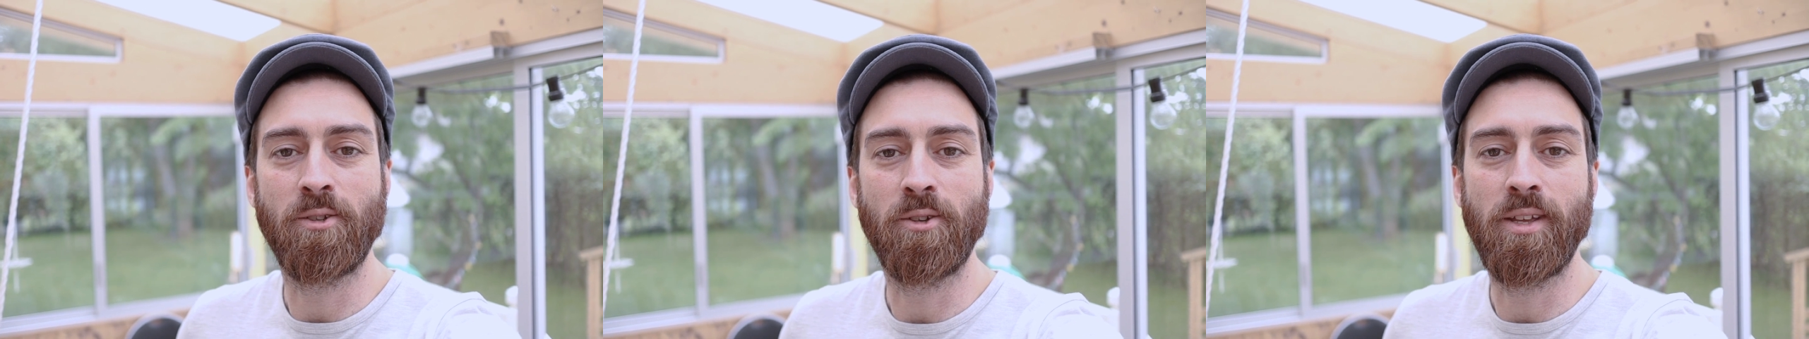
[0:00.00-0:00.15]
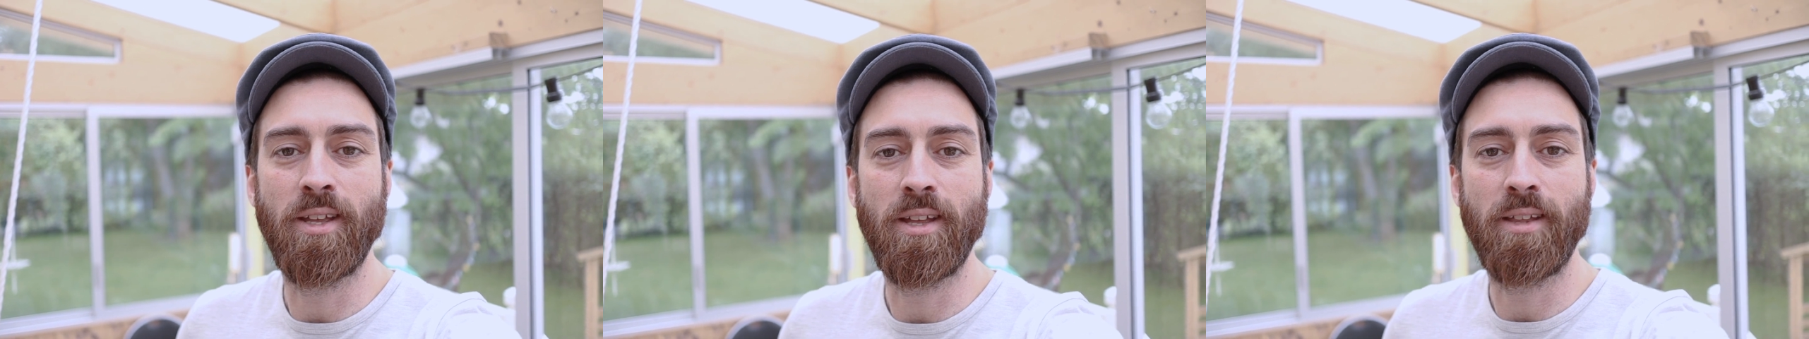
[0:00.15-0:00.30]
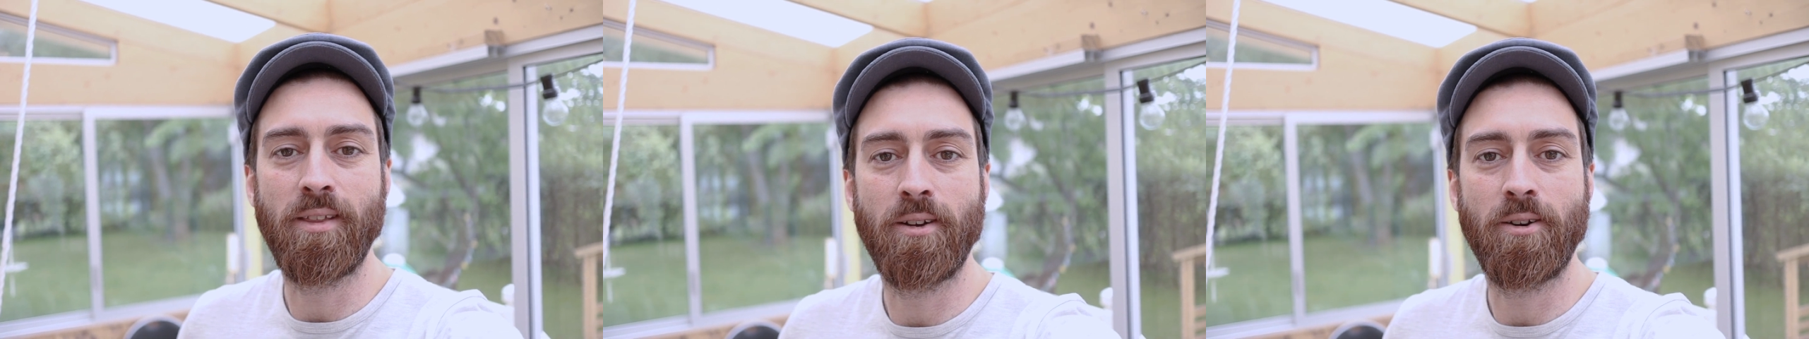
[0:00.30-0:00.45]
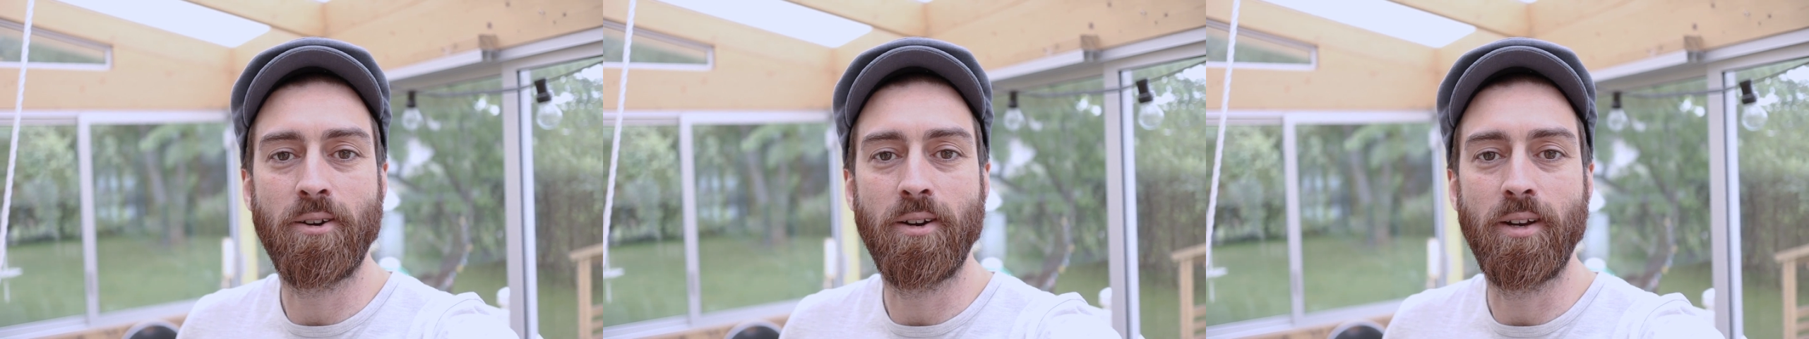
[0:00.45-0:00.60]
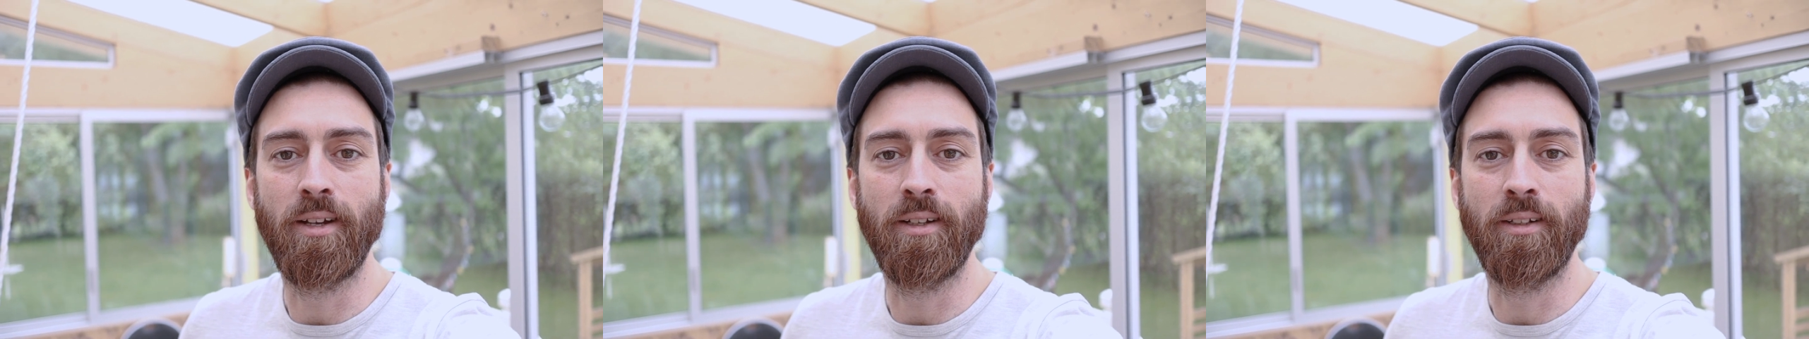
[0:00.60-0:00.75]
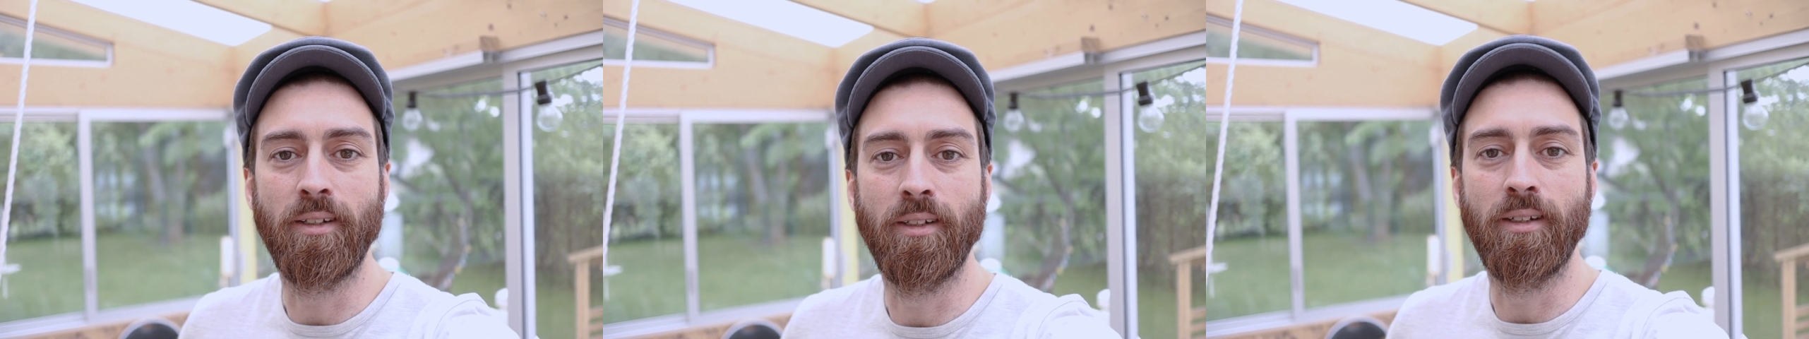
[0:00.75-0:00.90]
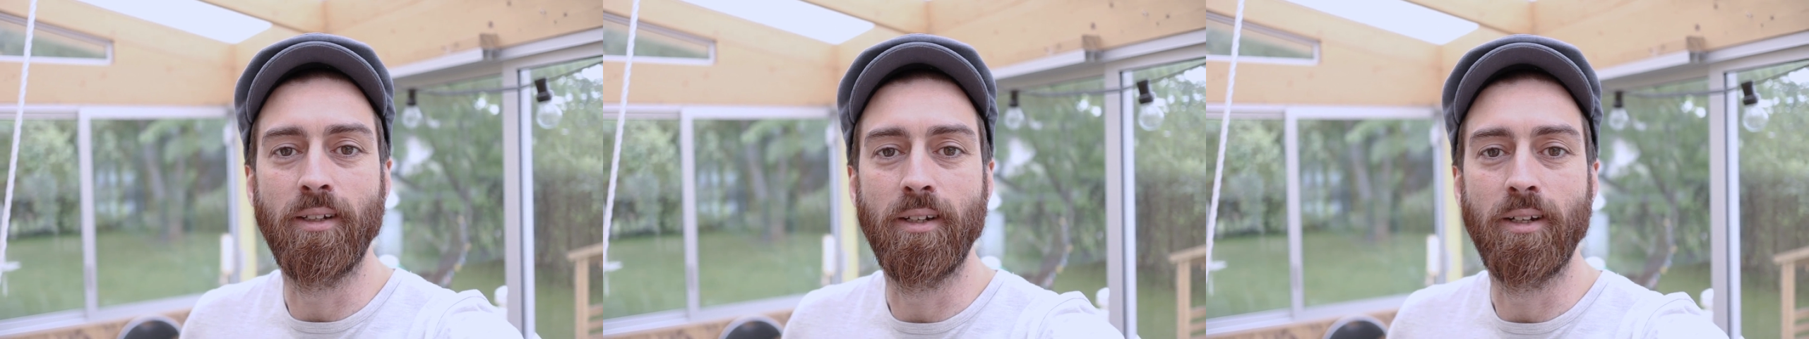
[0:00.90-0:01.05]
together
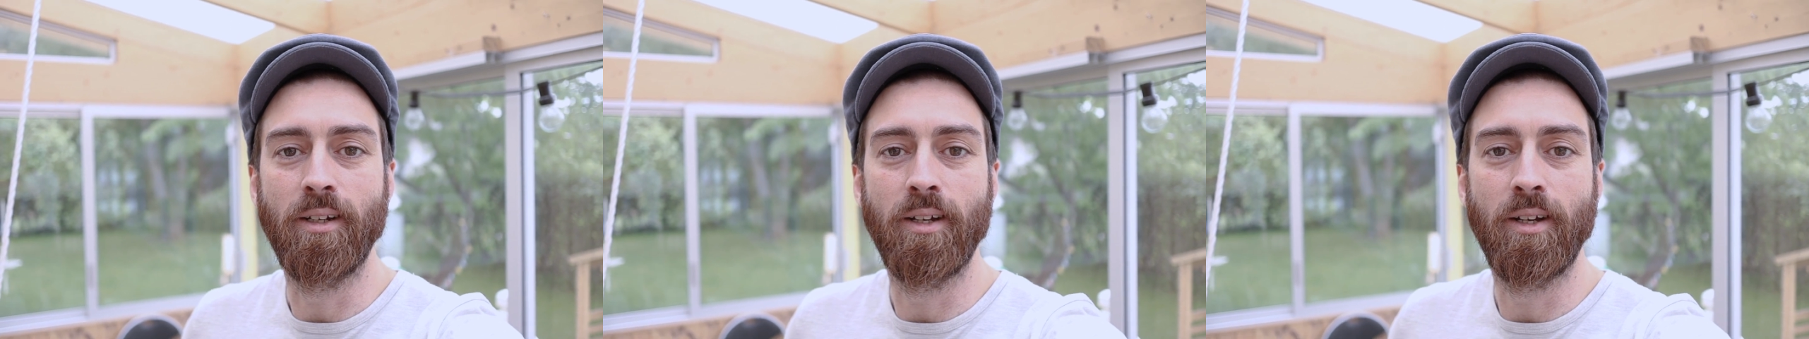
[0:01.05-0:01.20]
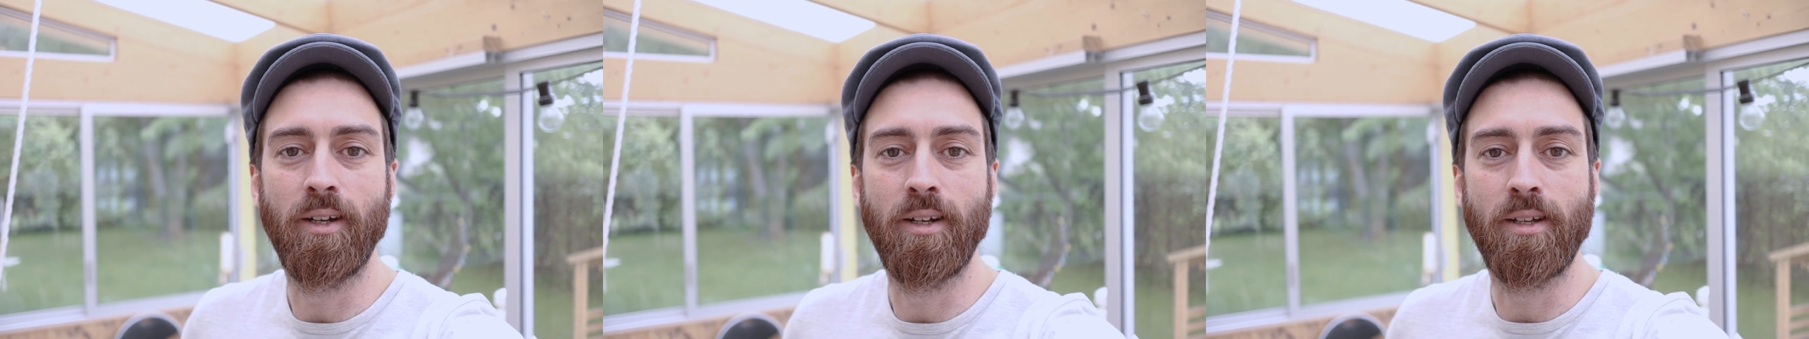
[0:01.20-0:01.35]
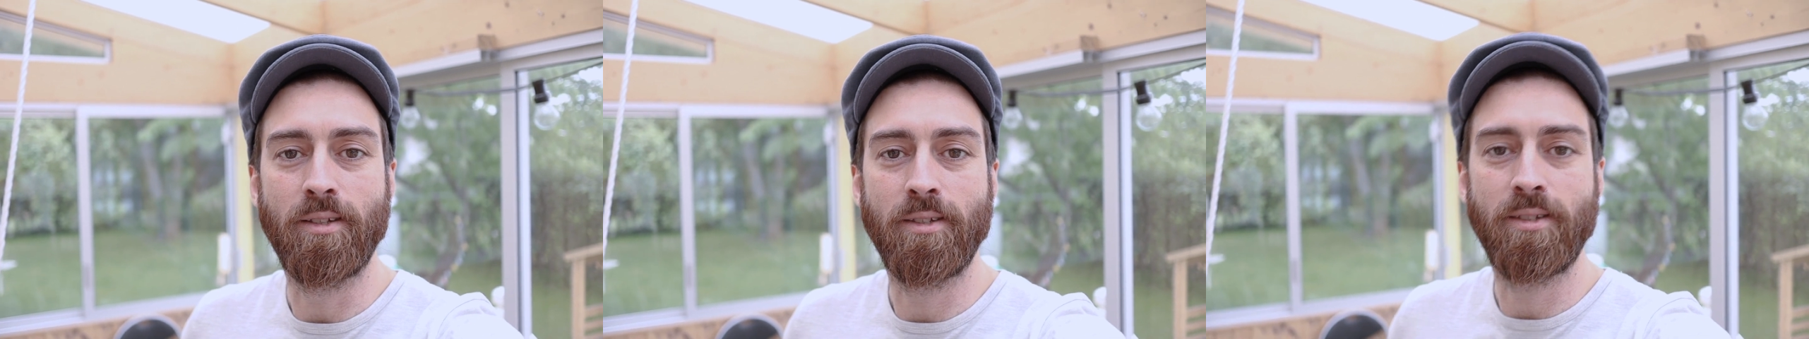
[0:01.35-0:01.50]
and uh,